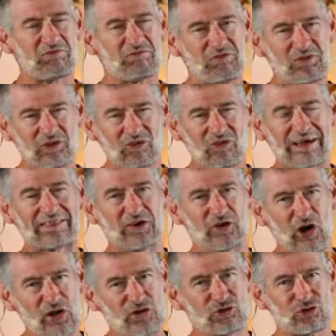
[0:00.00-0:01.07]
feel like
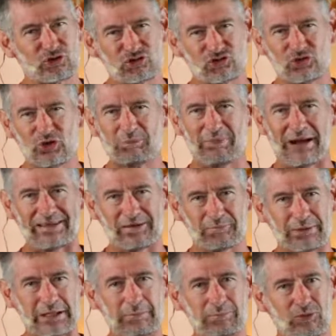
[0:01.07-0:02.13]
they're understood by the
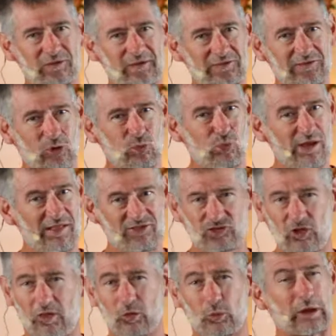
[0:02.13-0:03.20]
people that they're with,
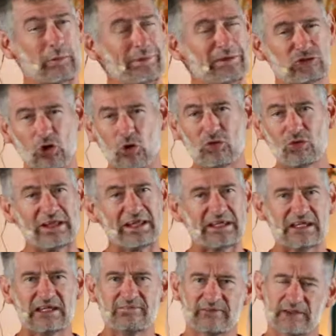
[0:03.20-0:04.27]
so that we can be lonely
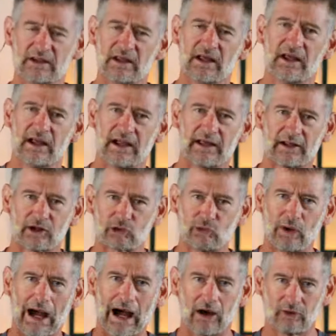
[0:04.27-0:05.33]
even in a
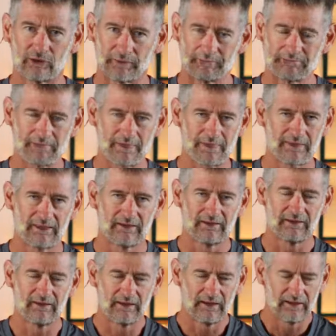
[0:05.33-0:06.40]
crowd.
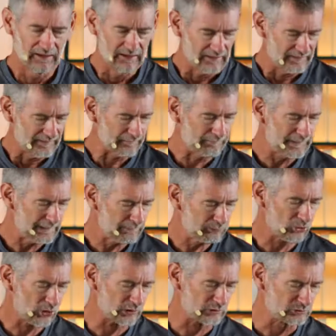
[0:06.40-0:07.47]
That
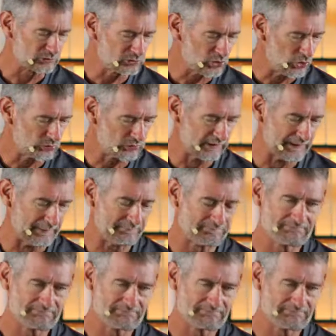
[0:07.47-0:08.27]
people are lonely.